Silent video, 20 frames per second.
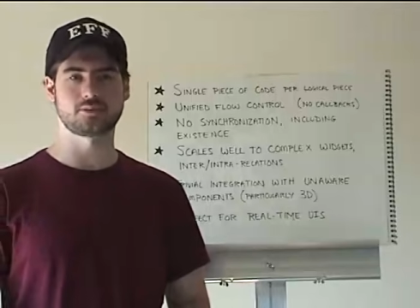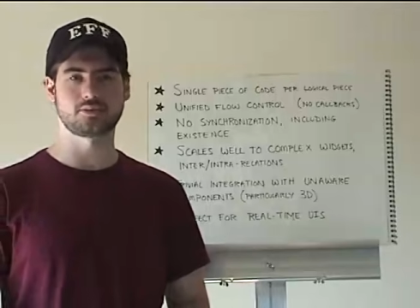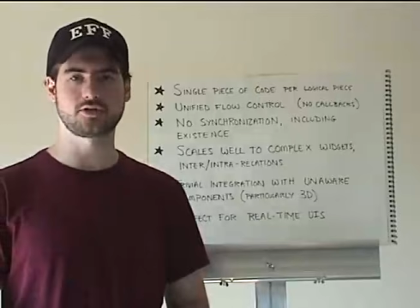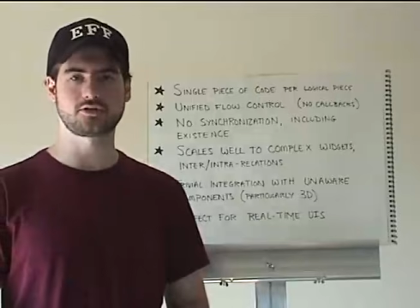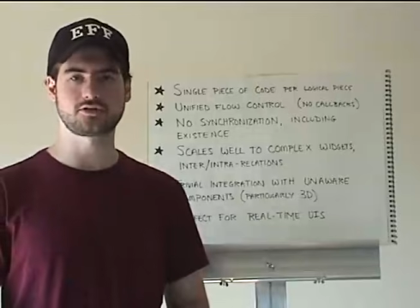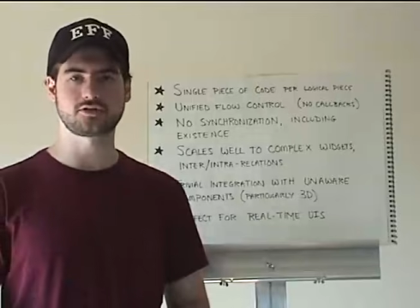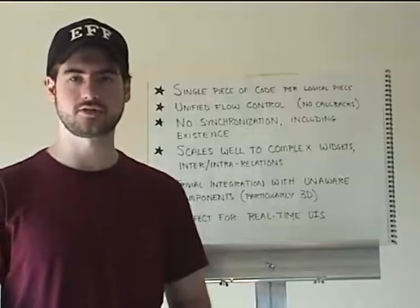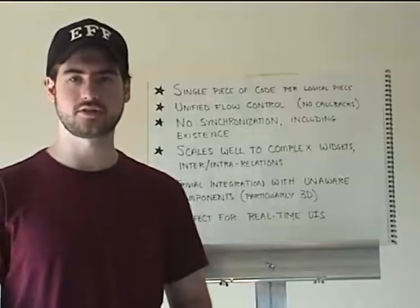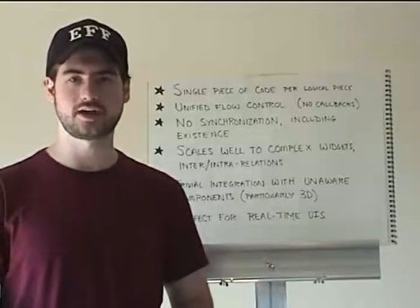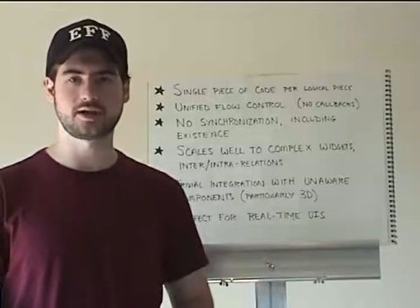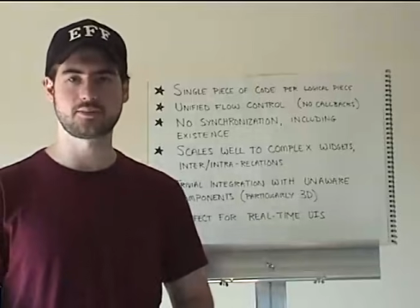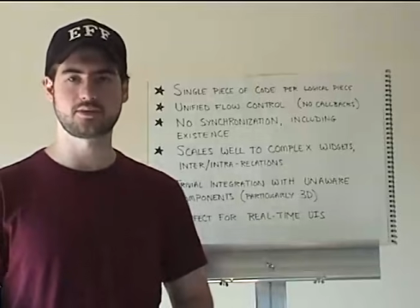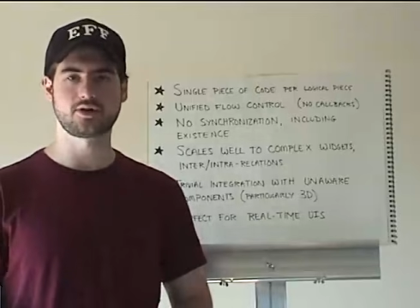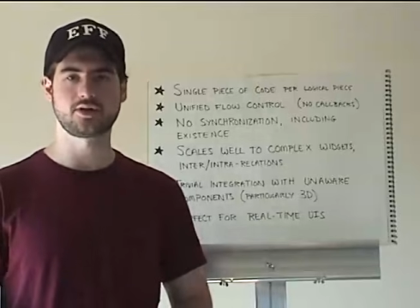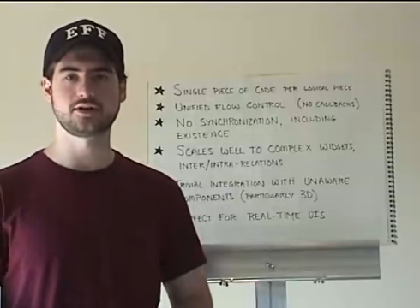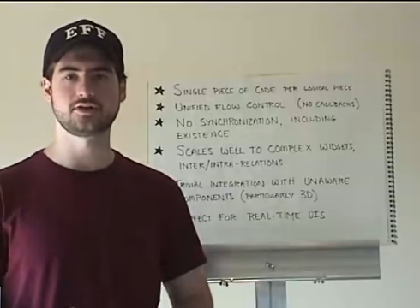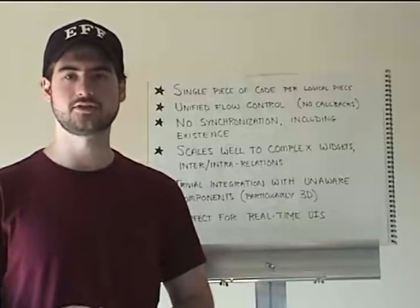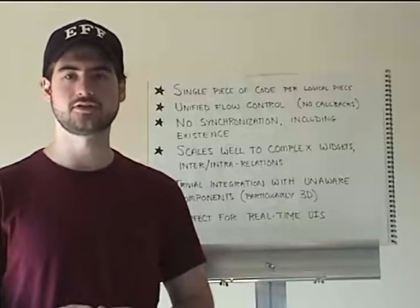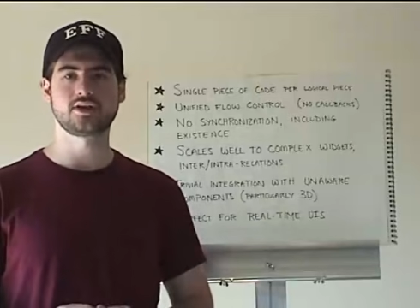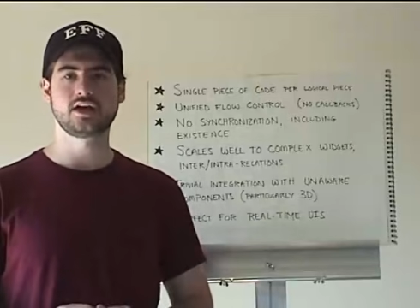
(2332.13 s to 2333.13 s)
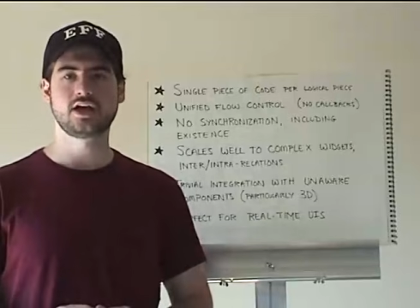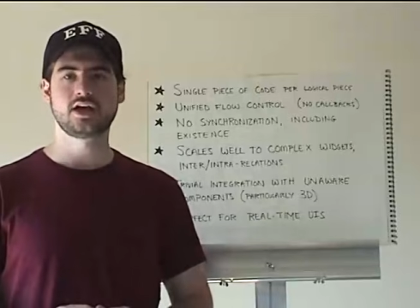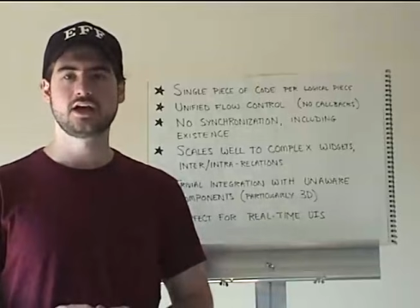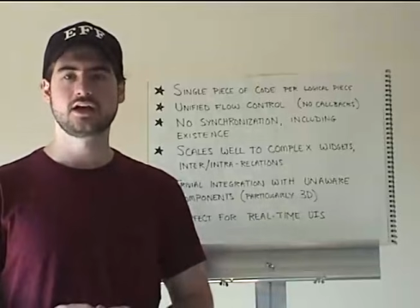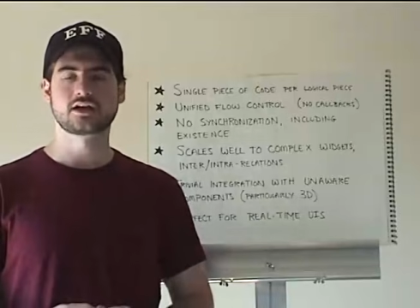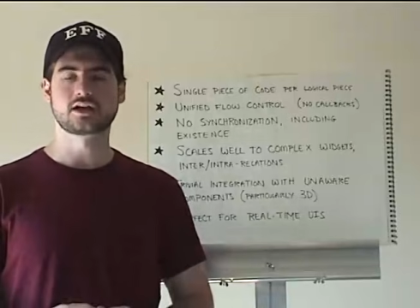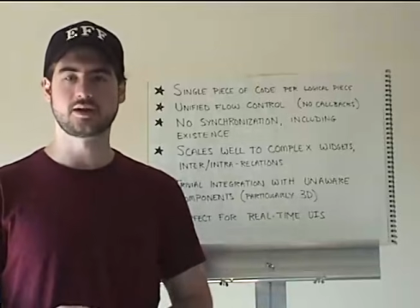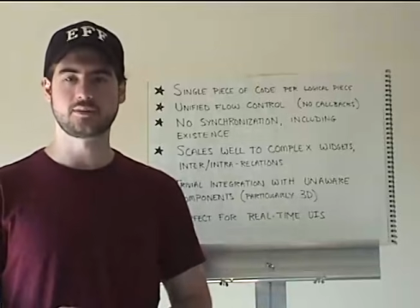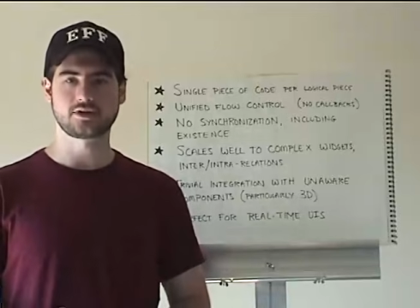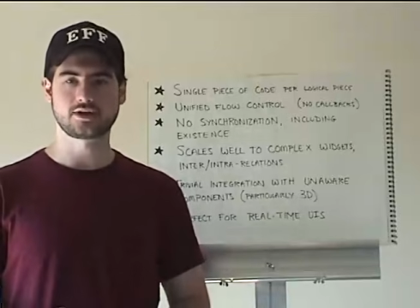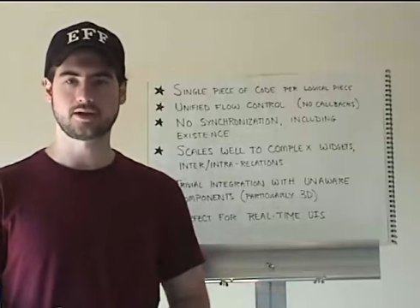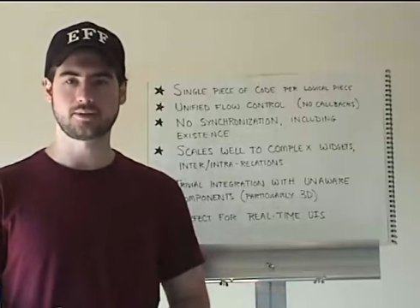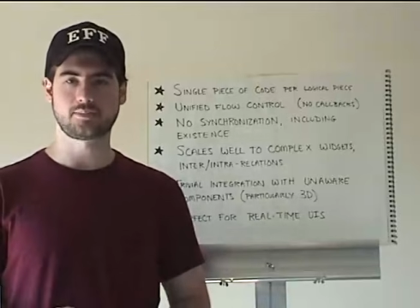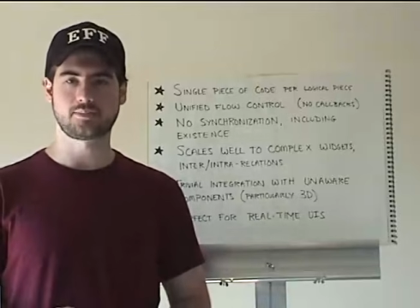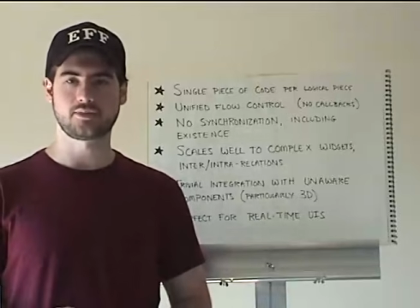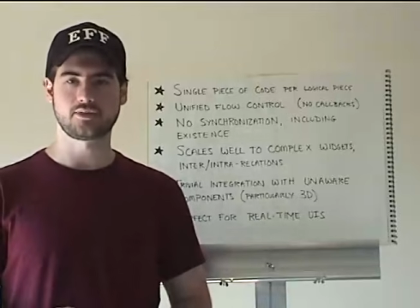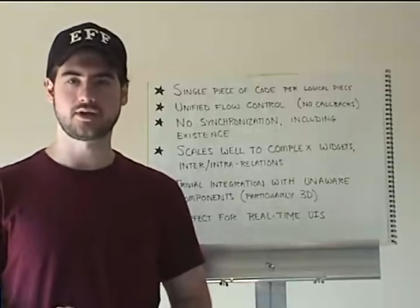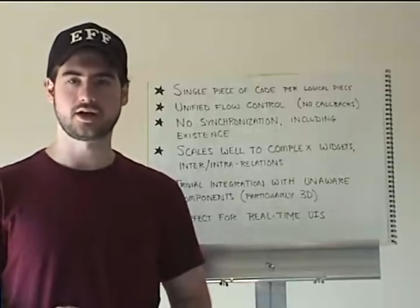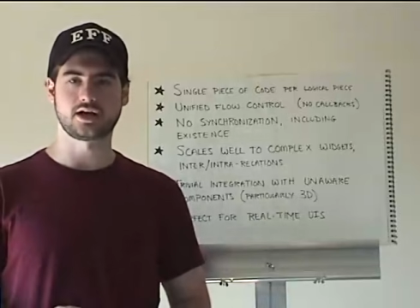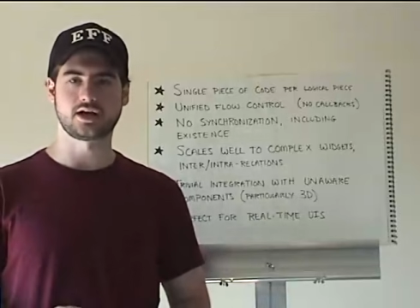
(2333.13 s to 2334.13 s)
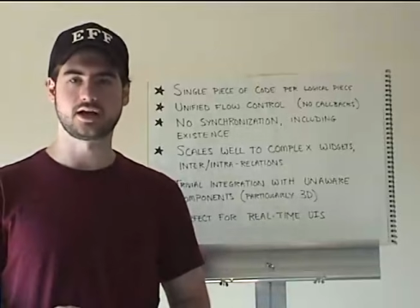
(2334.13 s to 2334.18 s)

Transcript: commercial libraries coming up